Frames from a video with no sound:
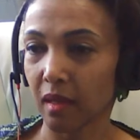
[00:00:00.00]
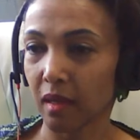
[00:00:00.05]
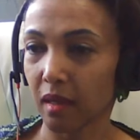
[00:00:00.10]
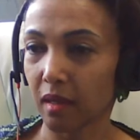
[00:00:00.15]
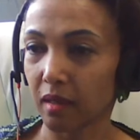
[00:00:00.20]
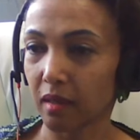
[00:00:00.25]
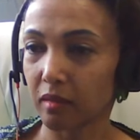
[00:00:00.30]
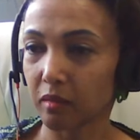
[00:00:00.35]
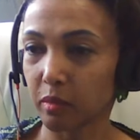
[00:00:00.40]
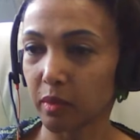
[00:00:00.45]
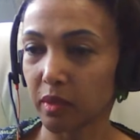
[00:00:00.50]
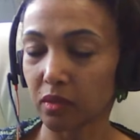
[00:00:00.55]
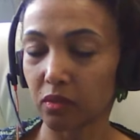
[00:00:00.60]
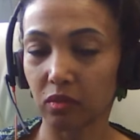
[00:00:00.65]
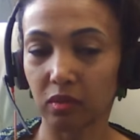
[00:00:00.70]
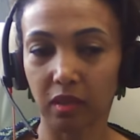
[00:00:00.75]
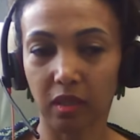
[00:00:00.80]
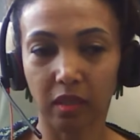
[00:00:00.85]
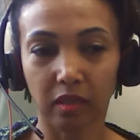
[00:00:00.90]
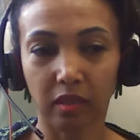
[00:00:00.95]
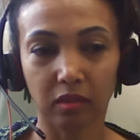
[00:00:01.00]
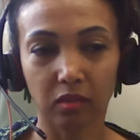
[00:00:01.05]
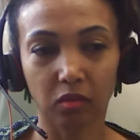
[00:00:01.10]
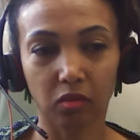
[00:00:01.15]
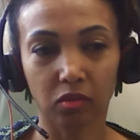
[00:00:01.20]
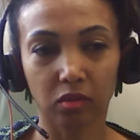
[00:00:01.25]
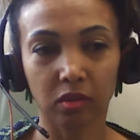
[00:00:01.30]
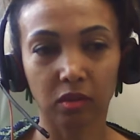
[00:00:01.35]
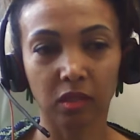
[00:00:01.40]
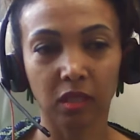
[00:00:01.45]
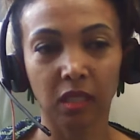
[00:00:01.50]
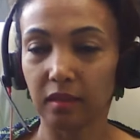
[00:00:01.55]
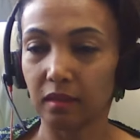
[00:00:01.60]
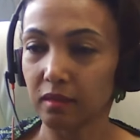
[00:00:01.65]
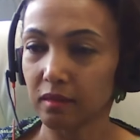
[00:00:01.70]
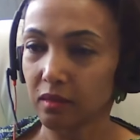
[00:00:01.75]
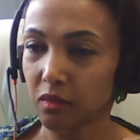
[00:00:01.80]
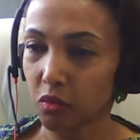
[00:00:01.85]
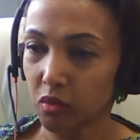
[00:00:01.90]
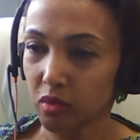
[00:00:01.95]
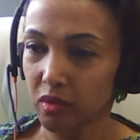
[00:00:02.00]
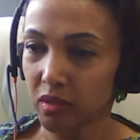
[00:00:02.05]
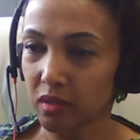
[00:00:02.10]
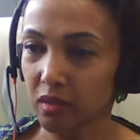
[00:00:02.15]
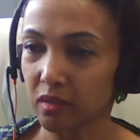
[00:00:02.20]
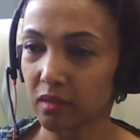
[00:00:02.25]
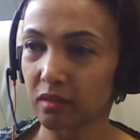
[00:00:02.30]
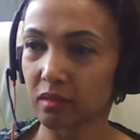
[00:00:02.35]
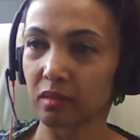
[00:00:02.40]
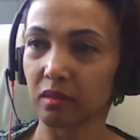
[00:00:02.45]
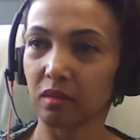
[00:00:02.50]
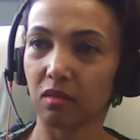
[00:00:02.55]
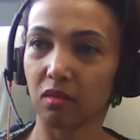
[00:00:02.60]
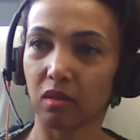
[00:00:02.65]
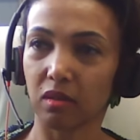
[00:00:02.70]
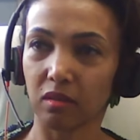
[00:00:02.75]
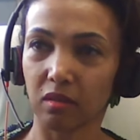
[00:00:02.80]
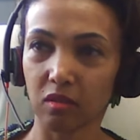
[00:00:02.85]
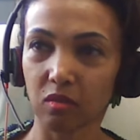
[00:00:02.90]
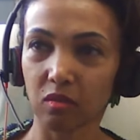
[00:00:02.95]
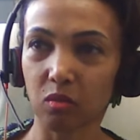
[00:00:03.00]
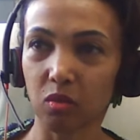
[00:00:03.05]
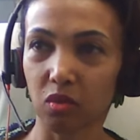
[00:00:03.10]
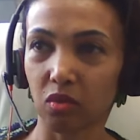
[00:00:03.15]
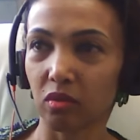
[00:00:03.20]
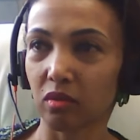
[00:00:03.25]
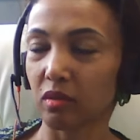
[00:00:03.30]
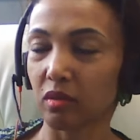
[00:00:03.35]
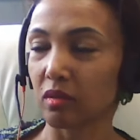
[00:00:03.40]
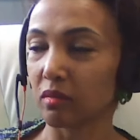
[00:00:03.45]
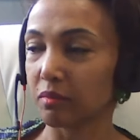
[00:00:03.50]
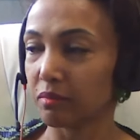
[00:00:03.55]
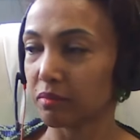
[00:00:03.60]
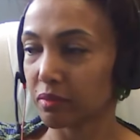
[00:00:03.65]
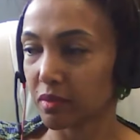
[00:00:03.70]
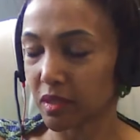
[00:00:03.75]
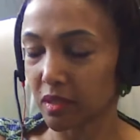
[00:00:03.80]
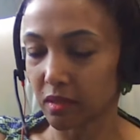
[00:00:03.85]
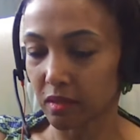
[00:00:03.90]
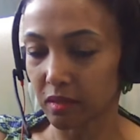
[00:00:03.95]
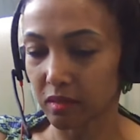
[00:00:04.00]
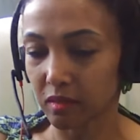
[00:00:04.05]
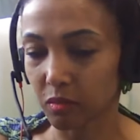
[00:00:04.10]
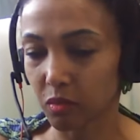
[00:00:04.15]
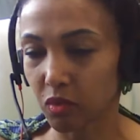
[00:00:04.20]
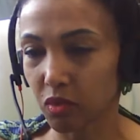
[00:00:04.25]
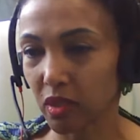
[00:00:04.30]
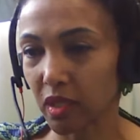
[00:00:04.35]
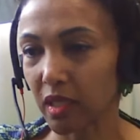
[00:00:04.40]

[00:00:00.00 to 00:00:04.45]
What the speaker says: IRB, to the higher court. Then you go there, you argue more, you present more